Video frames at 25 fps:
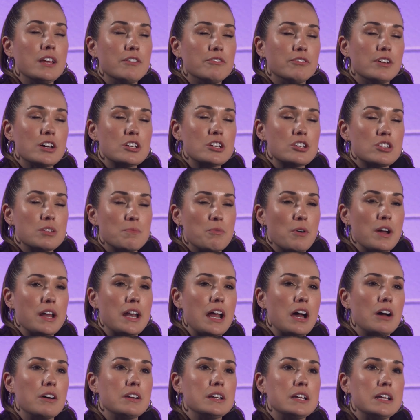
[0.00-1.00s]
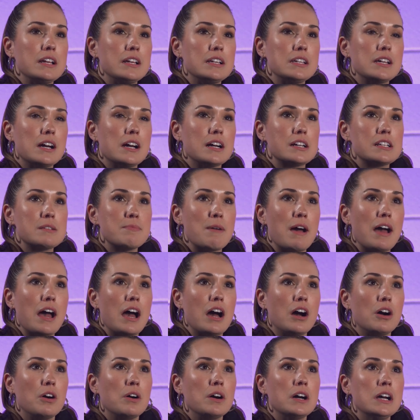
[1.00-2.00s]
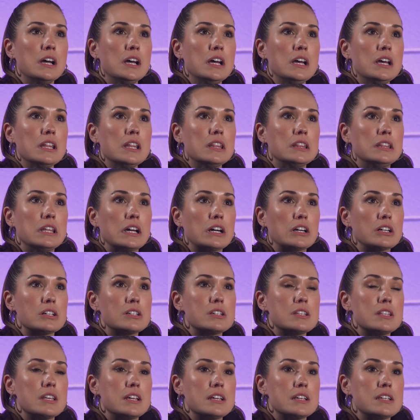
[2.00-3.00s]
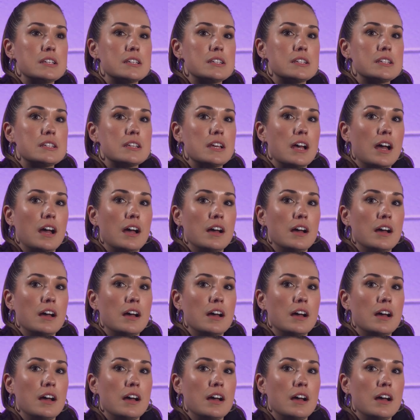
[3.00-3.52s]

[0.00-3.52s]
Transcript: He fleshed the point out, and he talks about how there's this,